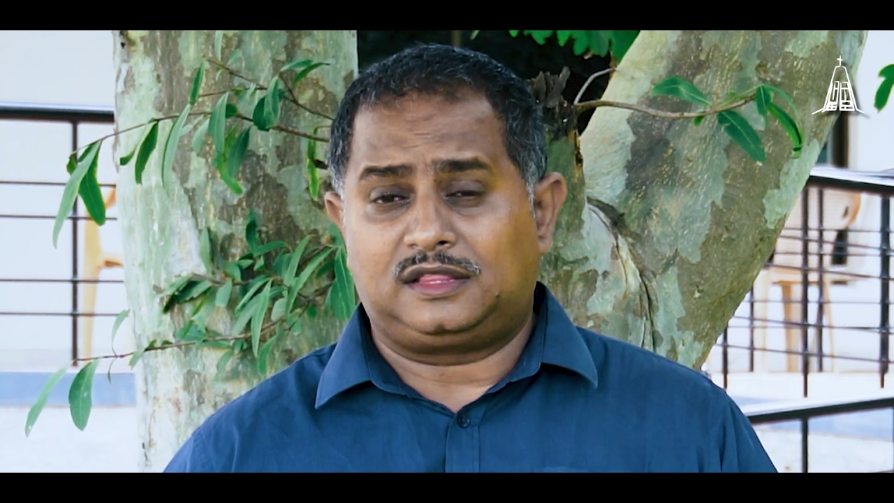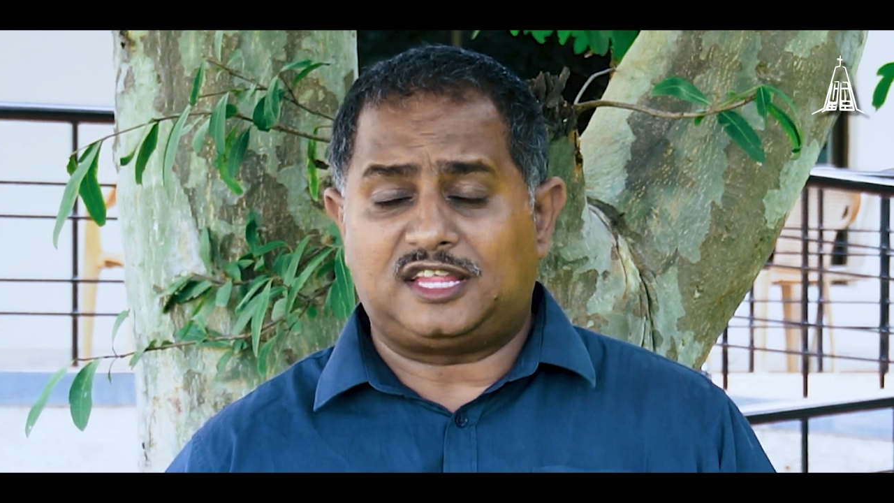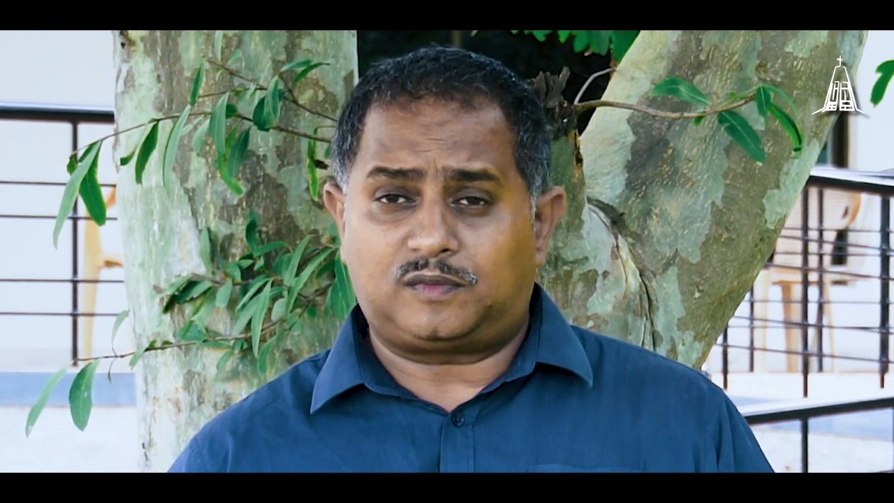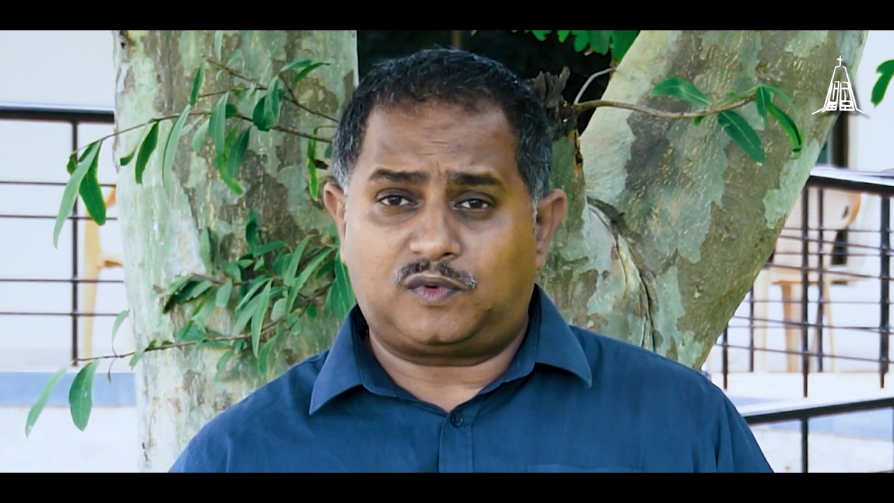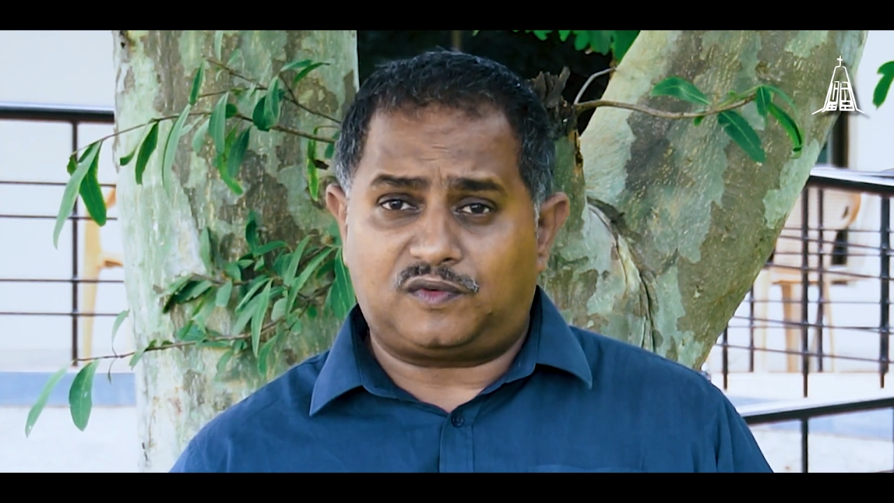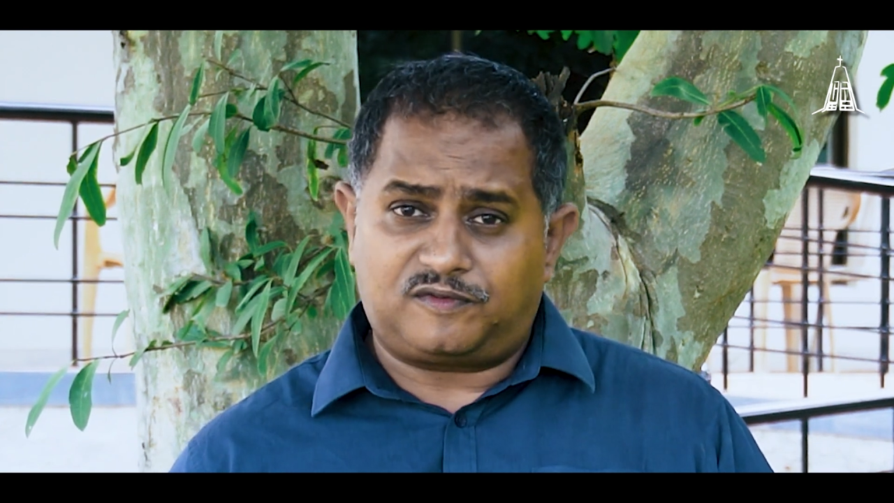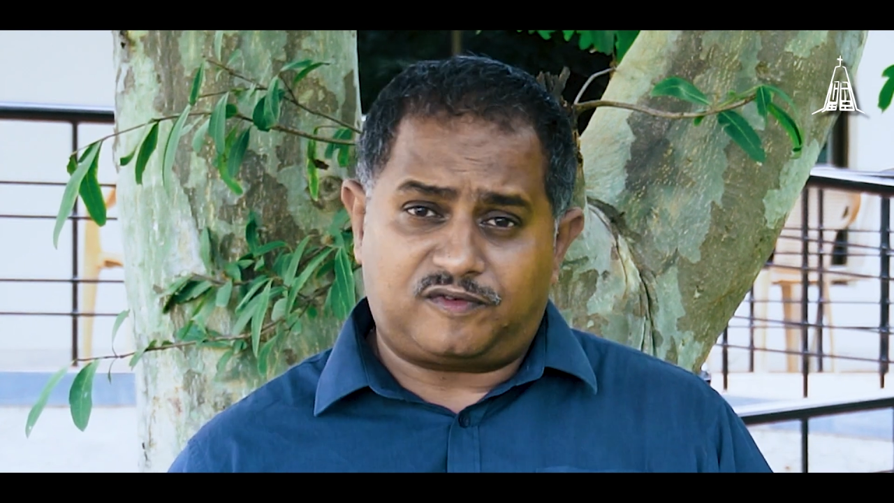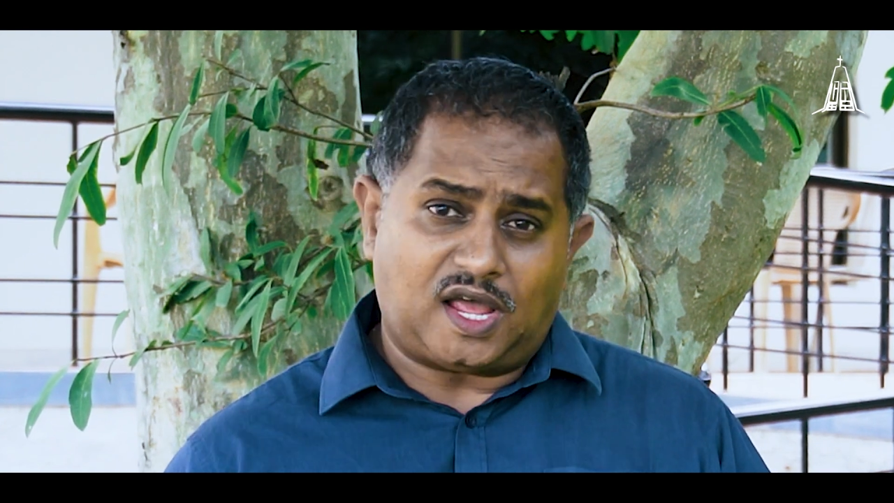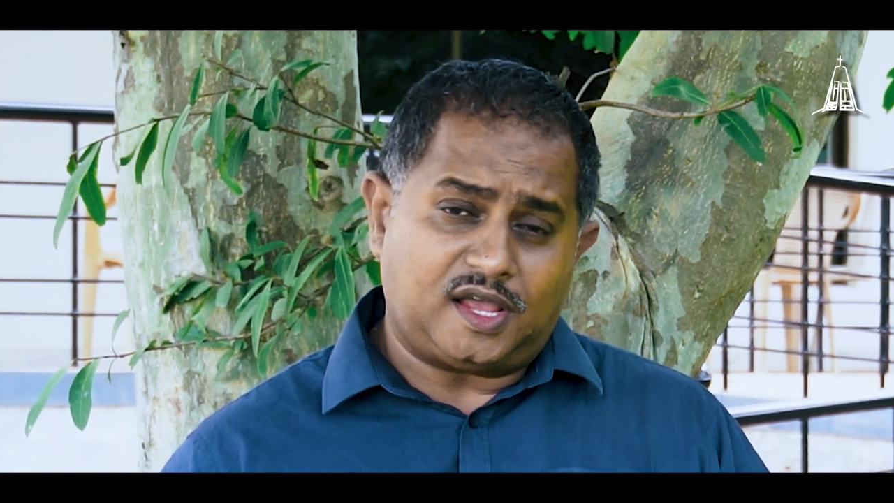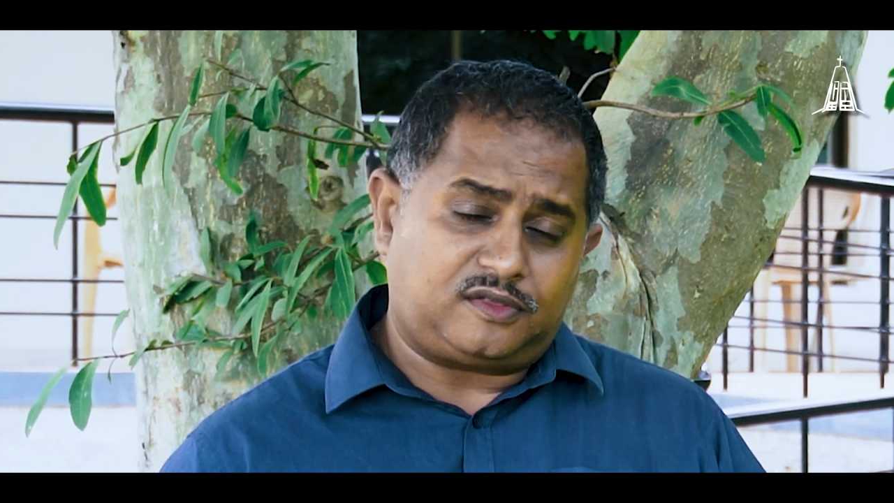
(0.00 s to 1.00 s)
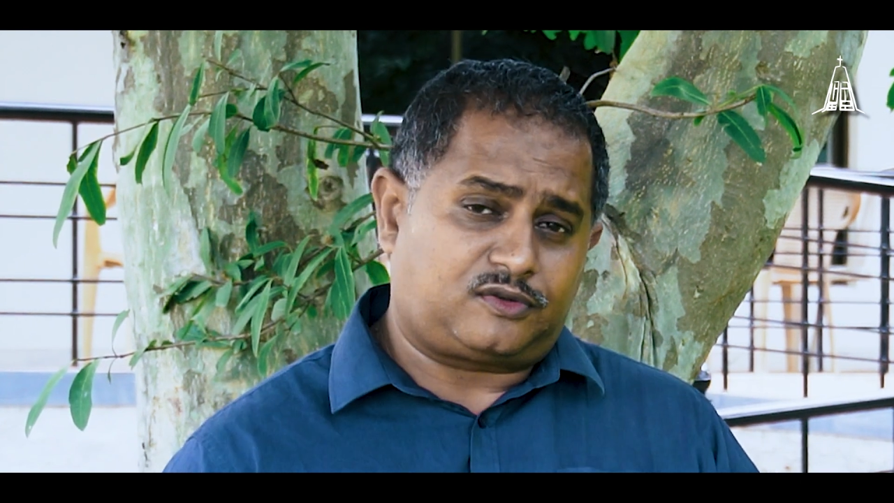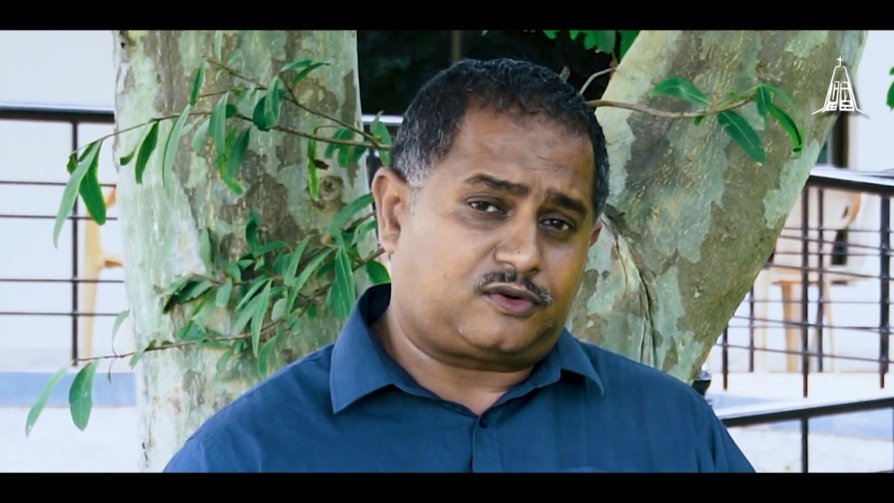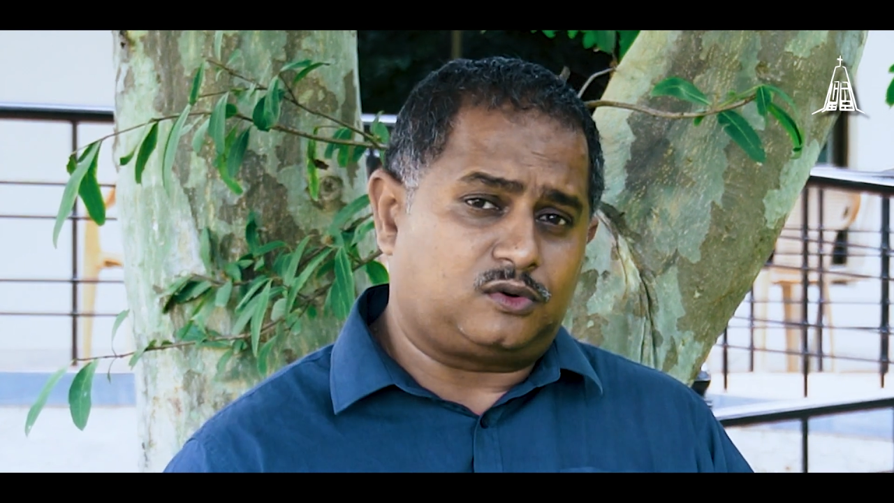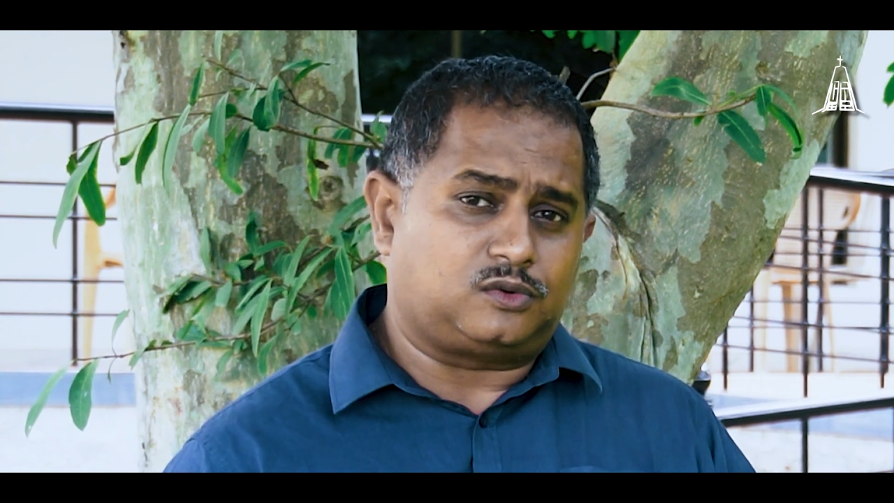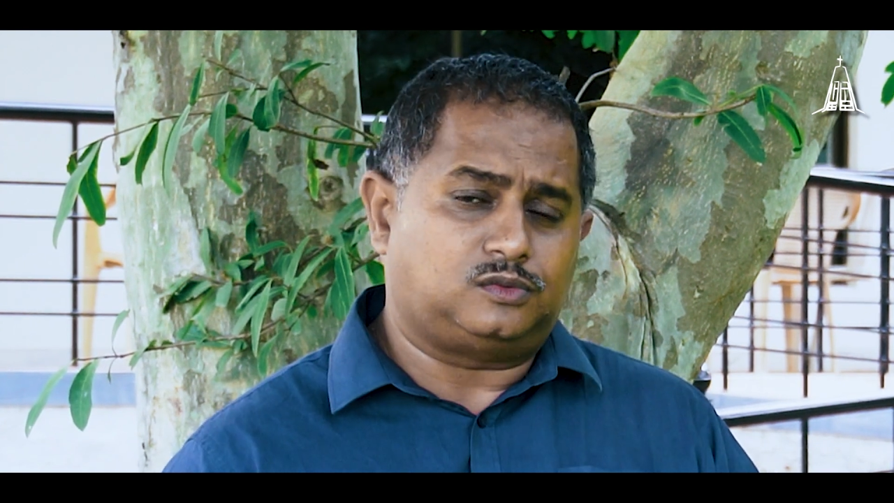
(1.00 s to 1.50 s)
that would fly
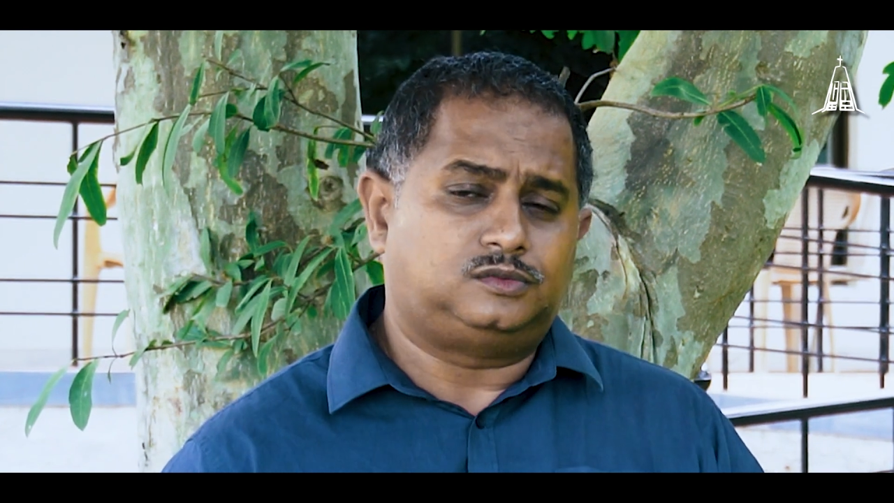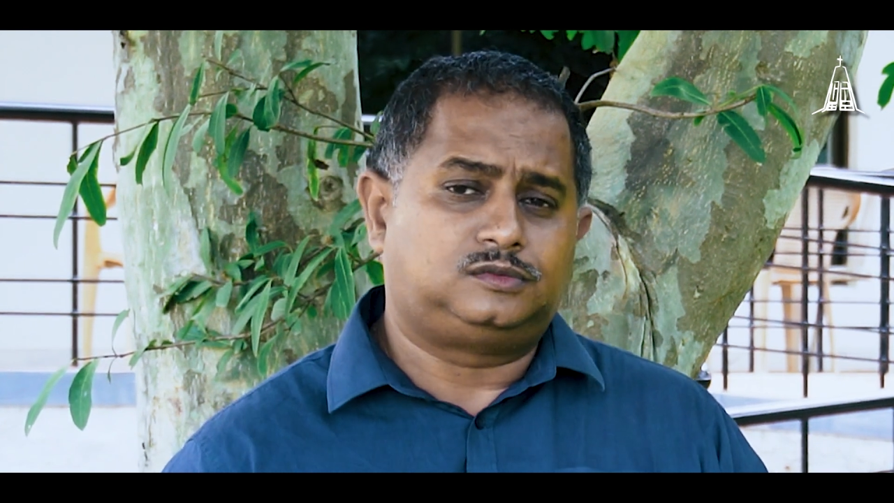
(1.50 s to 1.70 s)
through